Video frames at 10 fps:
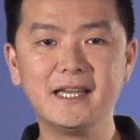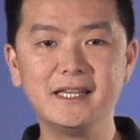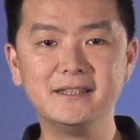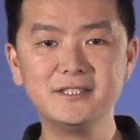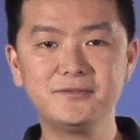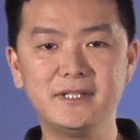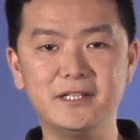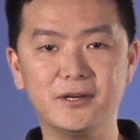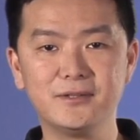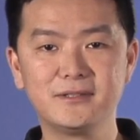In this
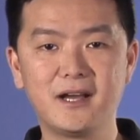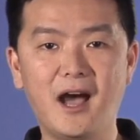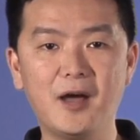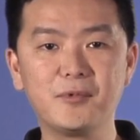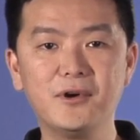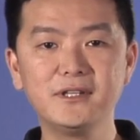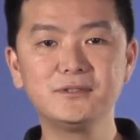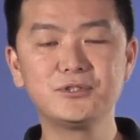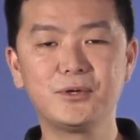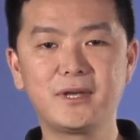video, I'm going
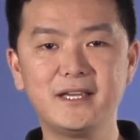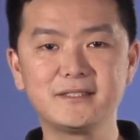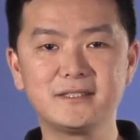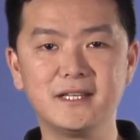to showcase